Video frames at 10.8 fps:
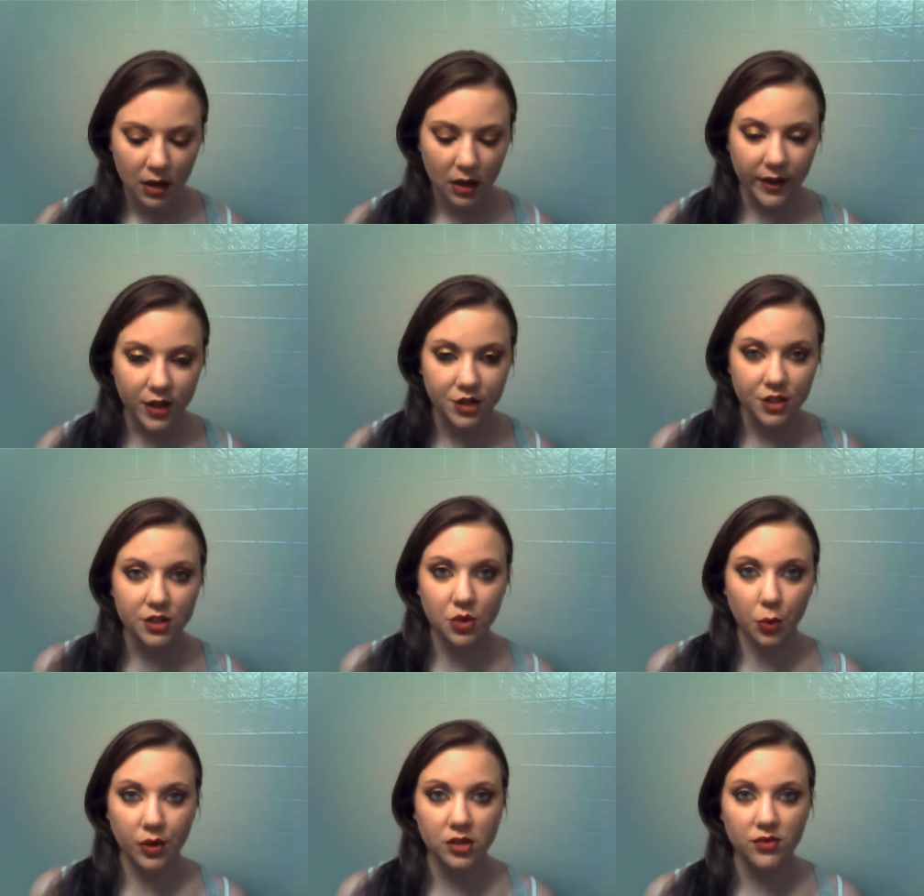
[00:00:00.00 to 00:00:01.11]
collection
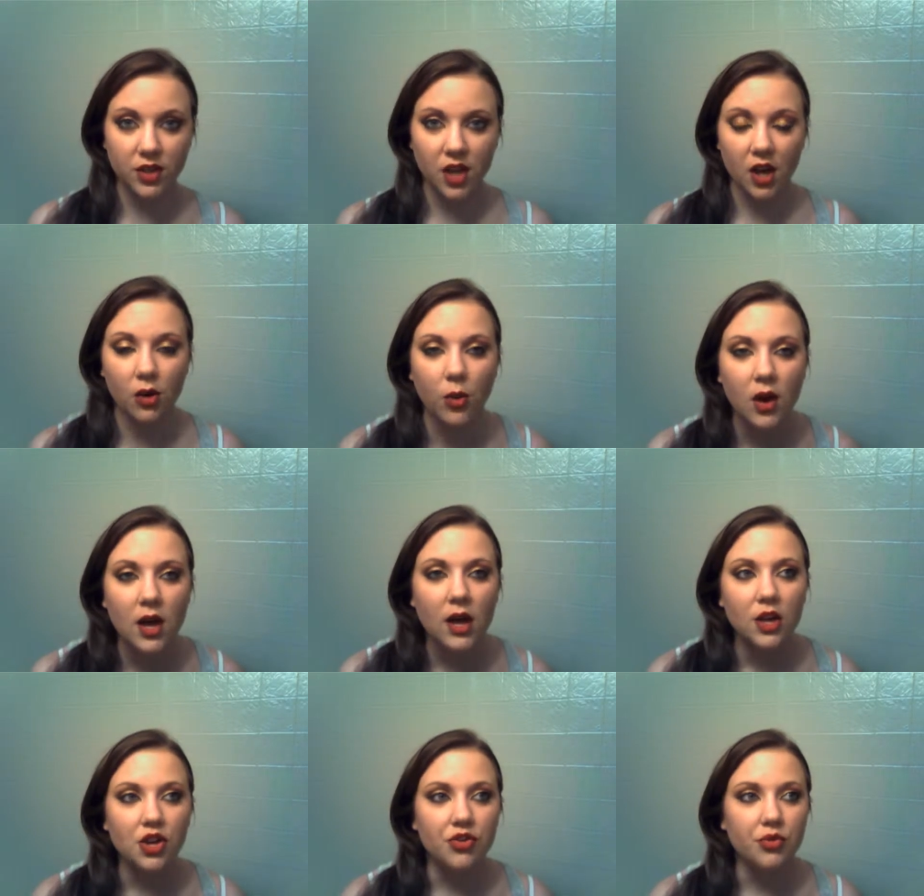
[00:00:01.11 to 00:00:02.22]
storage video,
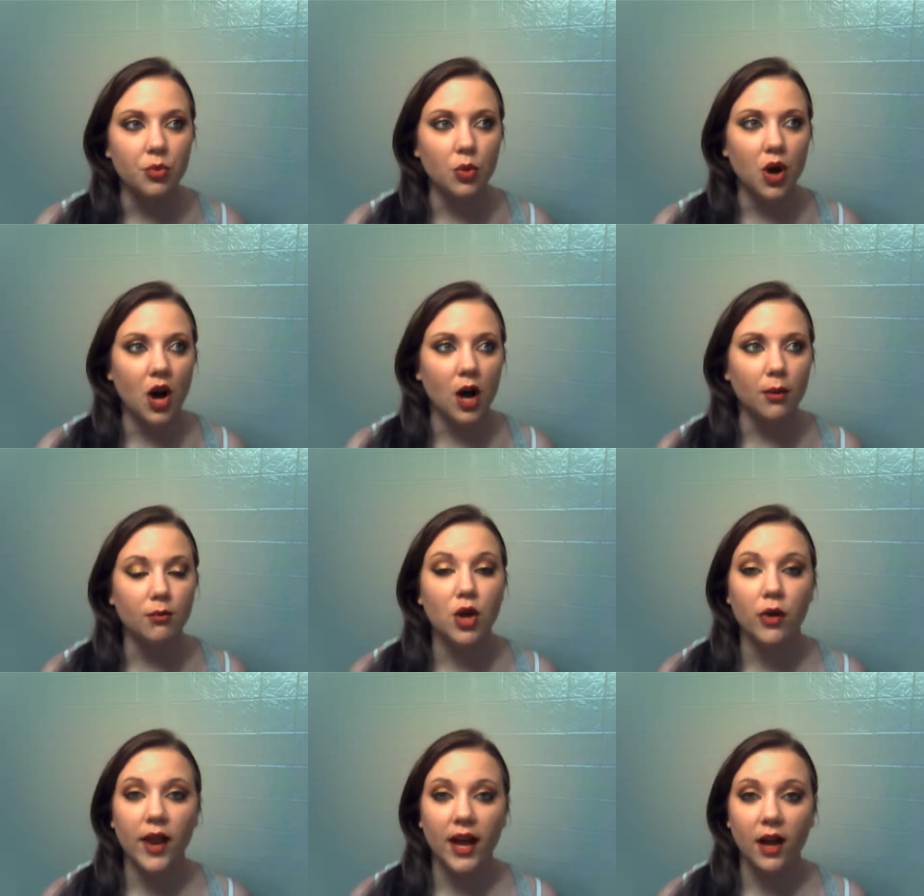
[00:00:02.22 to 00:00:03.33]
you
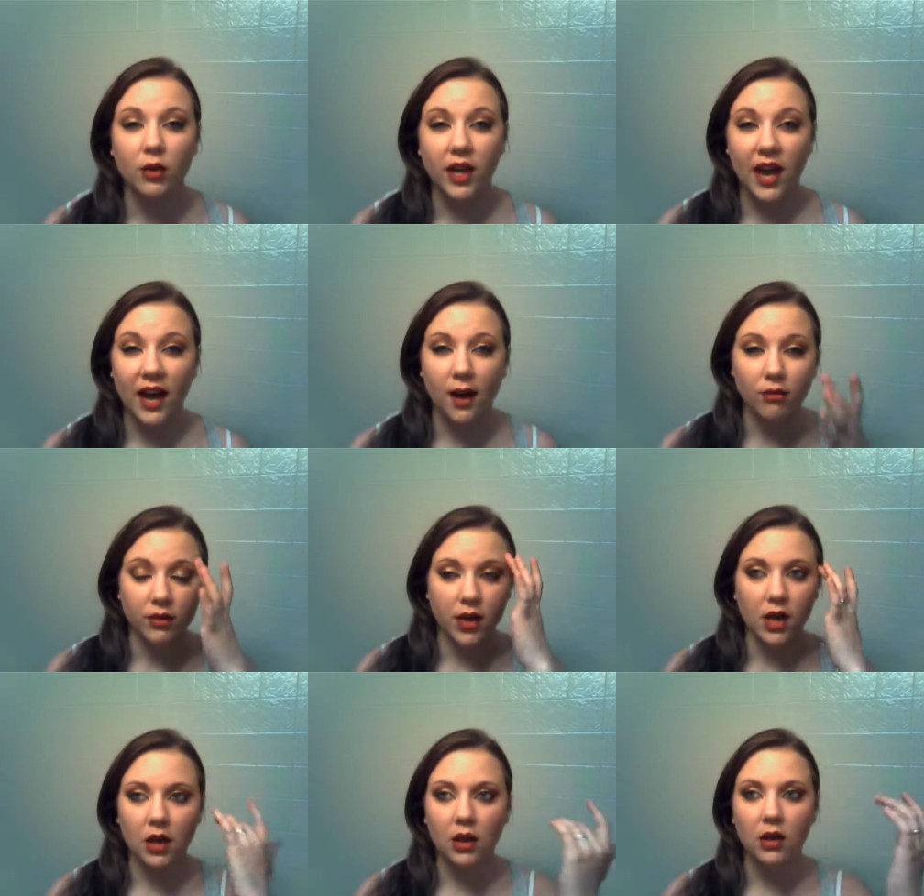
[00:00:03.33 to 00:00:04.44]
know that I only have
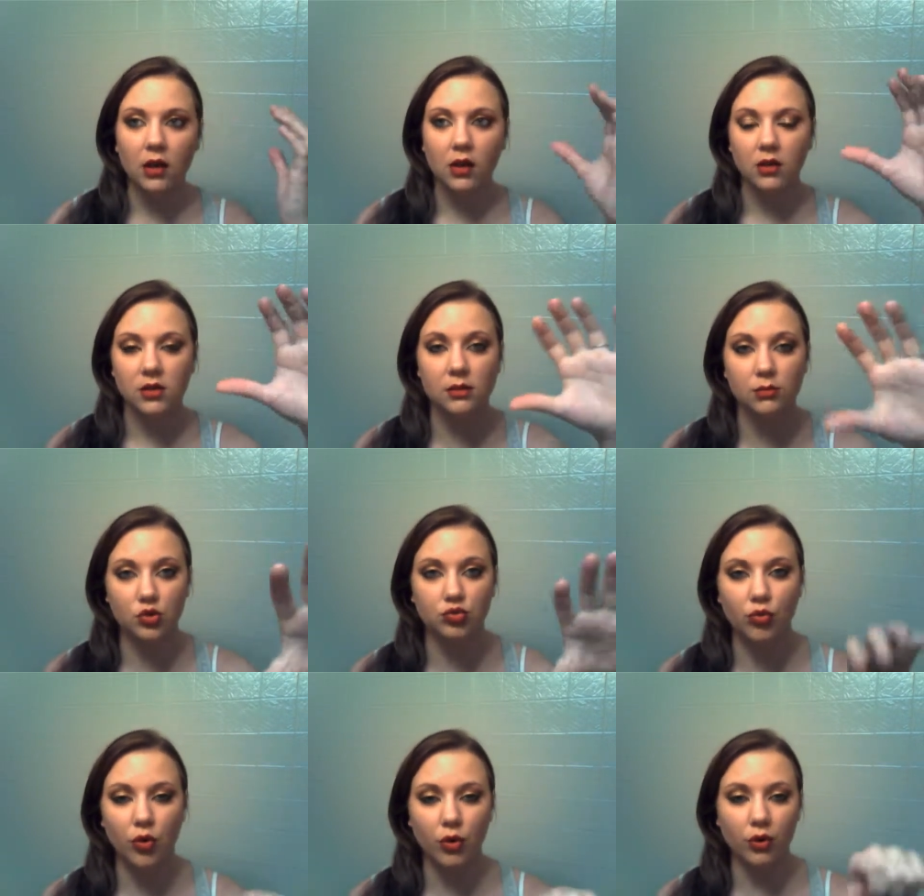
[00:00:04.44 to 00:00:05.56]
like some
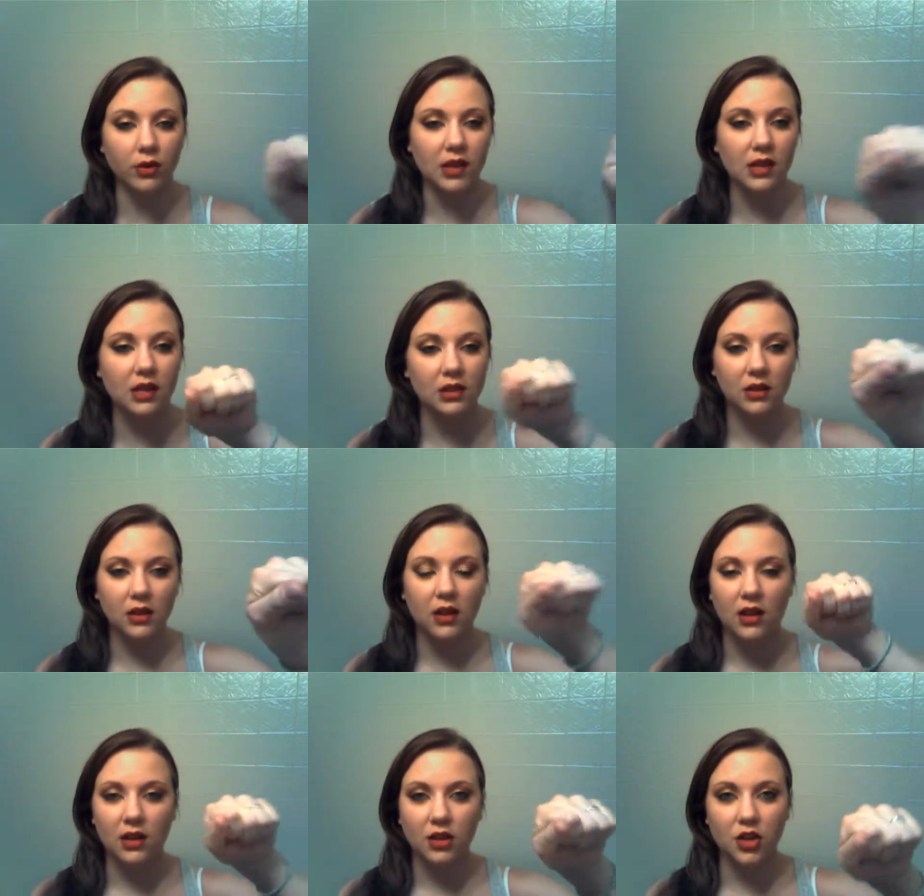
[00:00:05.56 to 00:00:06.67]
drawer like
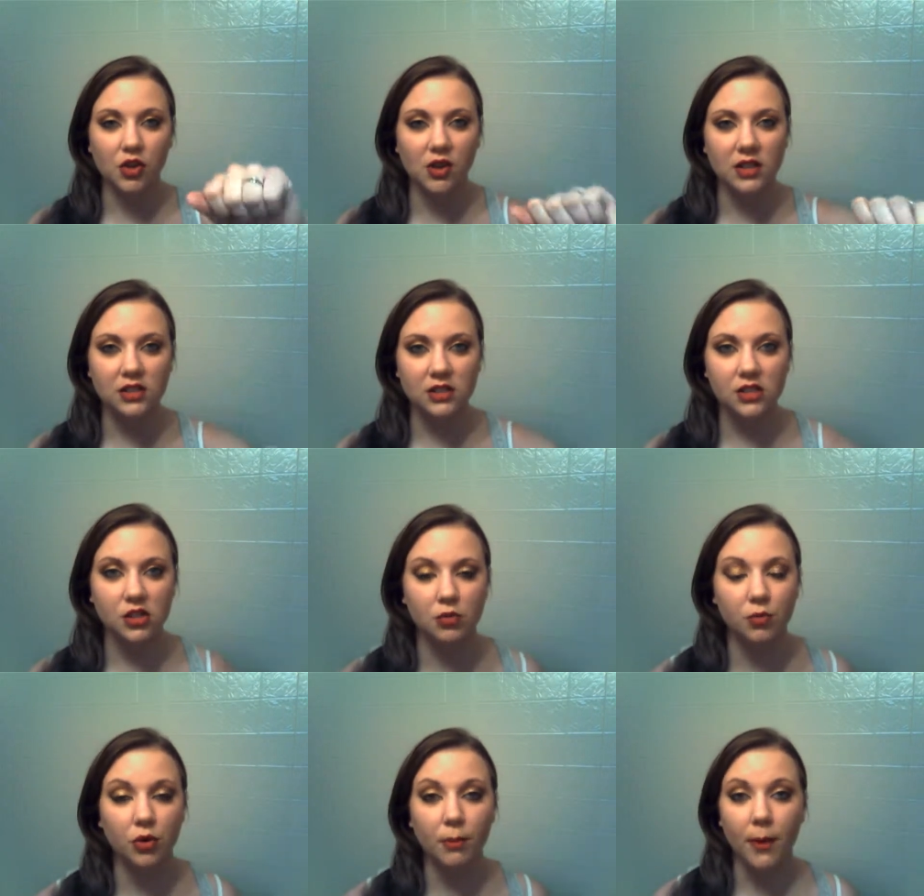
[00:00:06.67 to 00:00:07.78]
units to
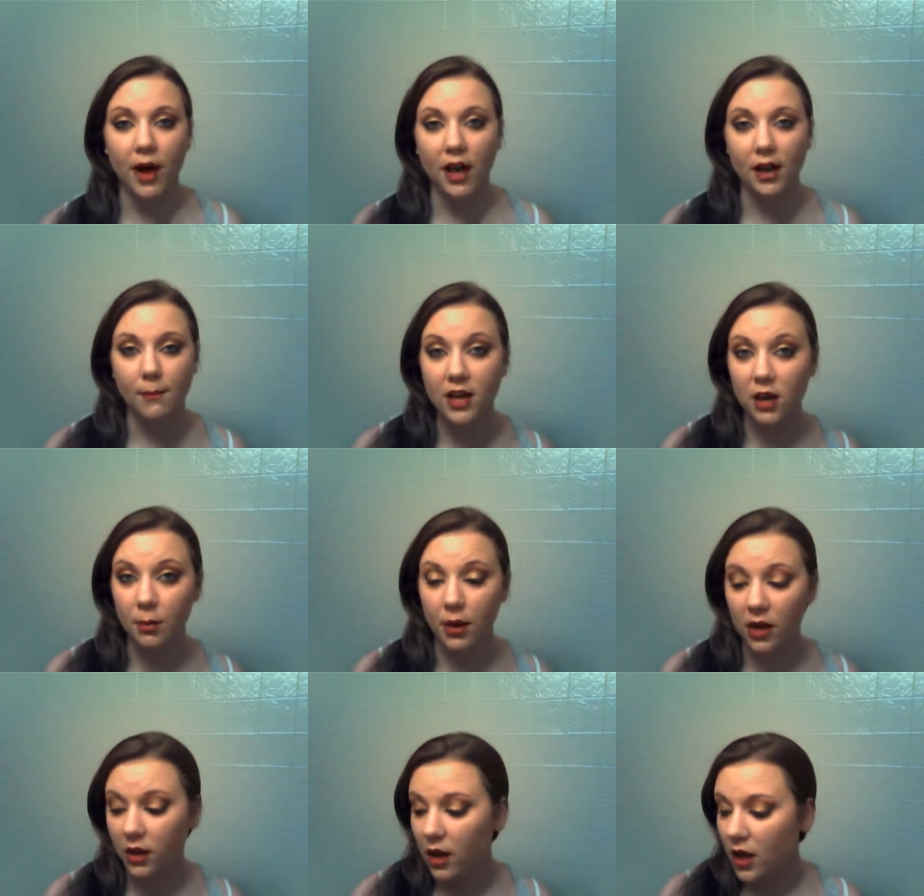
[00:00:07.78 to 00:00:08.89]
put my makeup
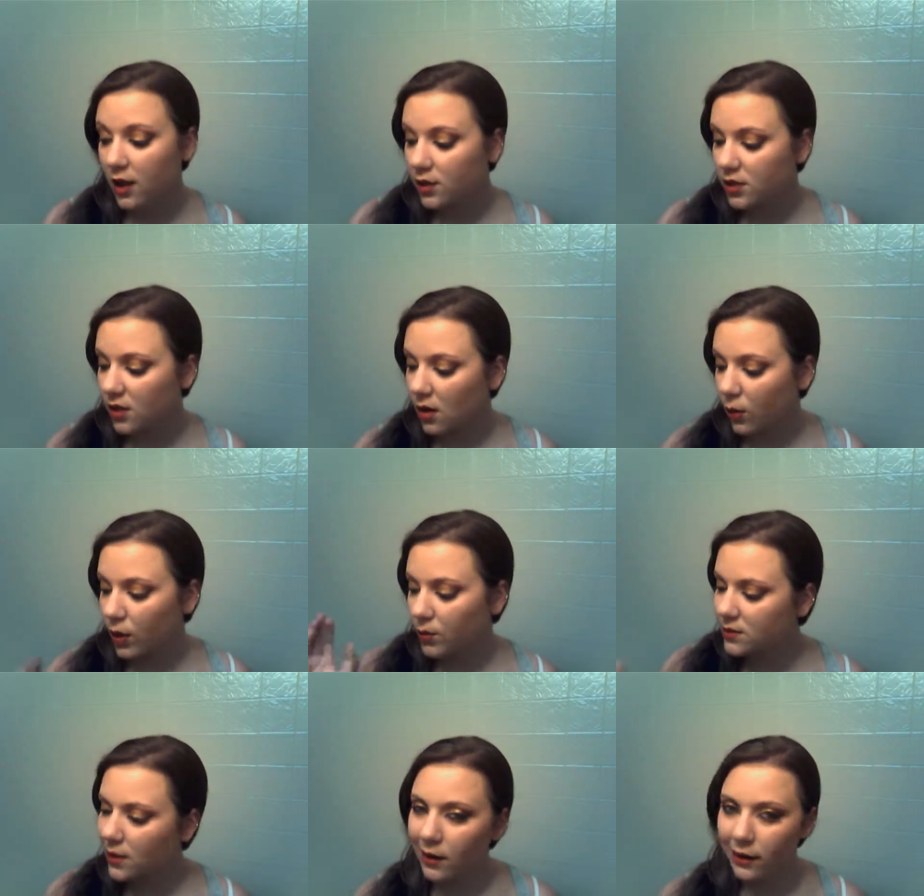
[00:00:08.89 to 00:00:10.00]
in. So it
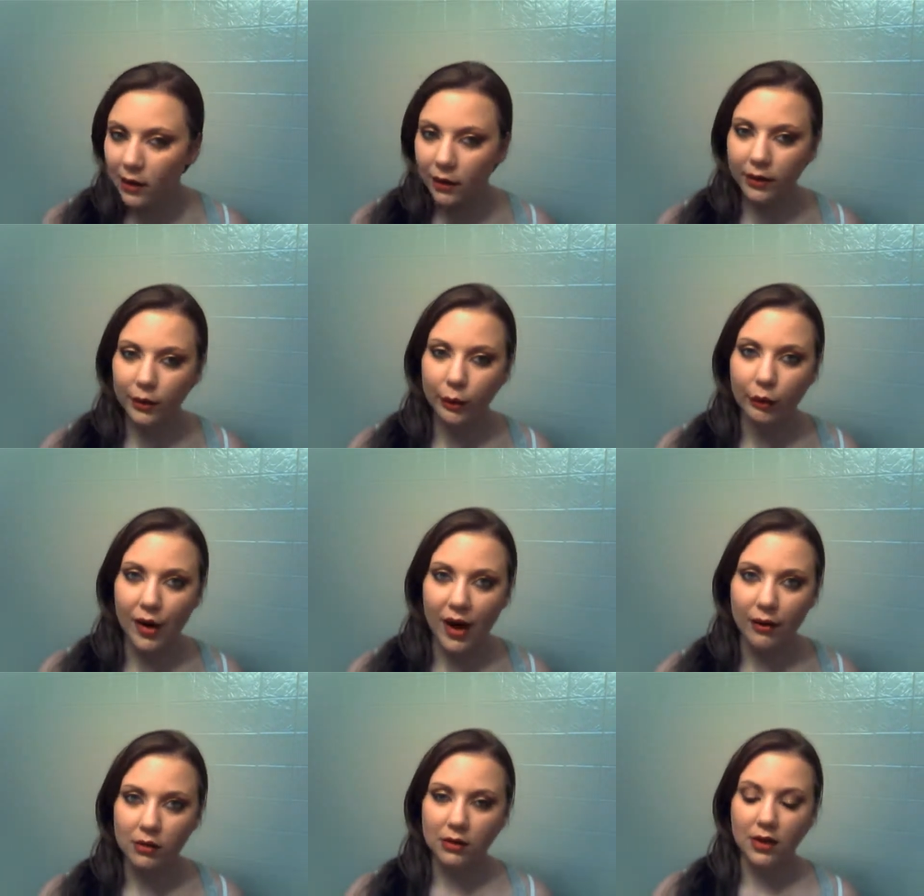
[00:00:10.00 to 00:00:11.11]
was getting a little
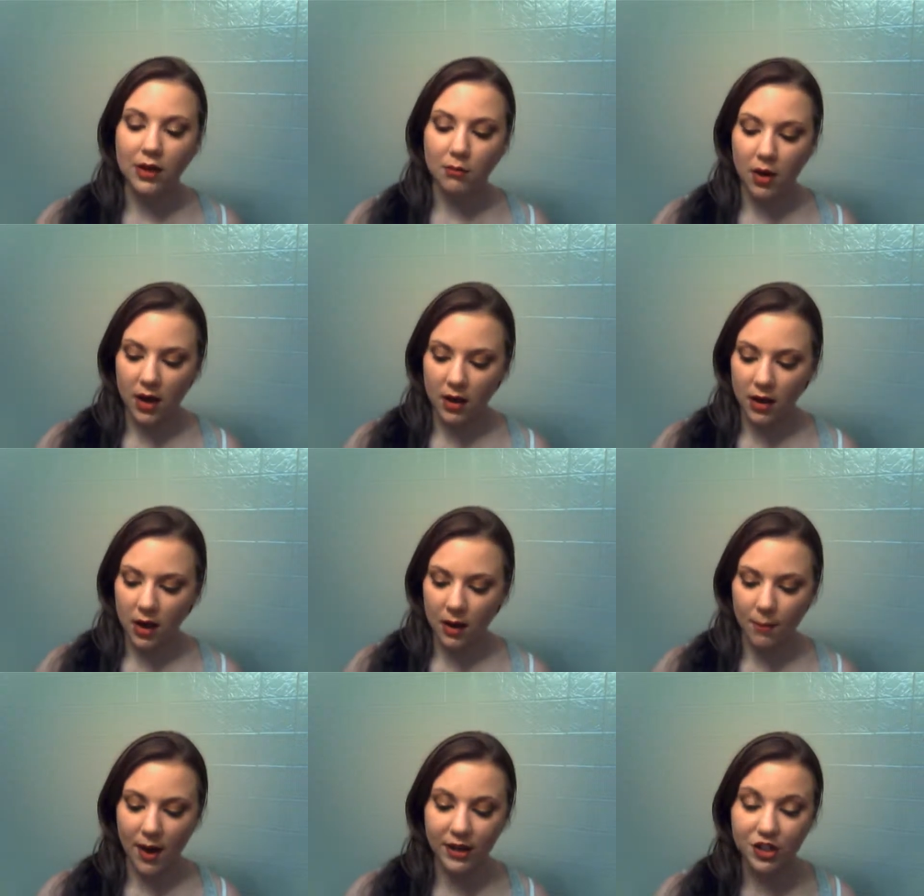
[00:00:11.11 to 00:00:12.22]
crowded in my
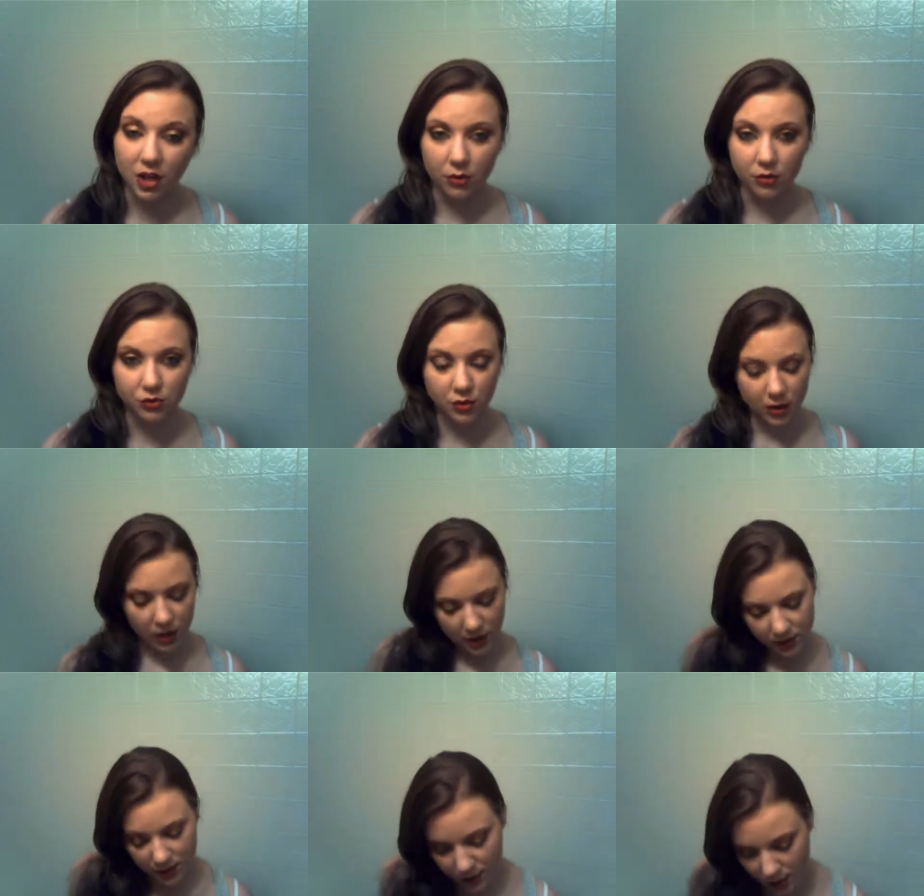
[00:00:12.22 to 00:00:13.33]
eyeshadow drawer,
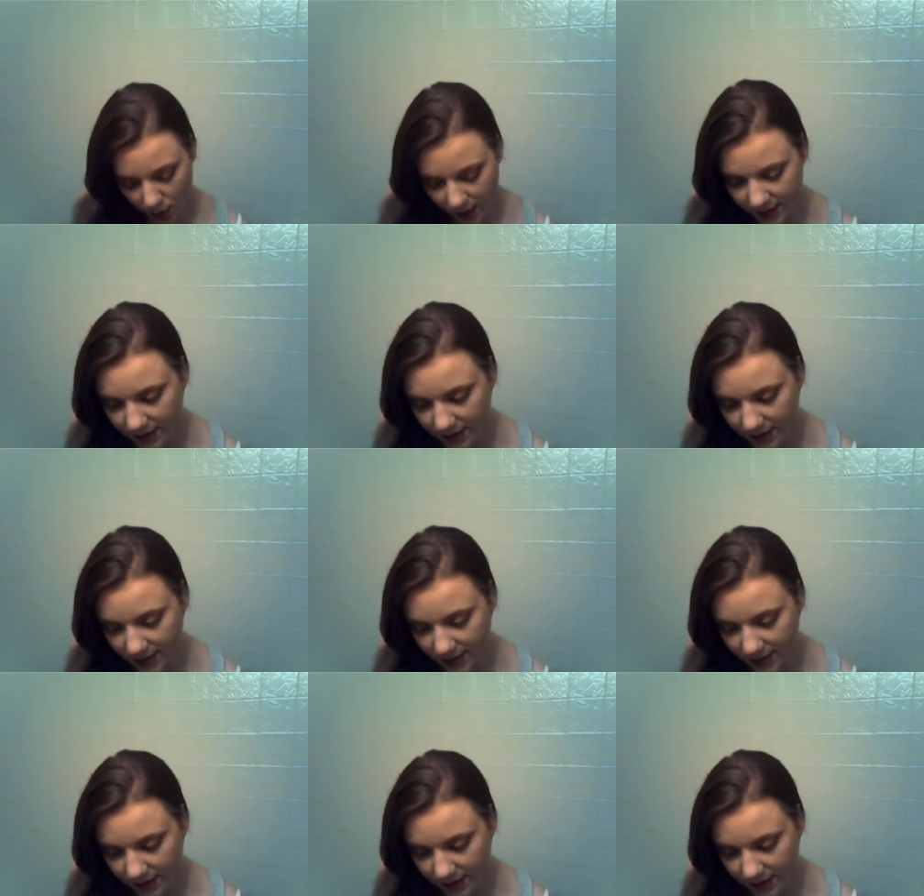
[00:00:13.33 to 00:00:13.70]
so I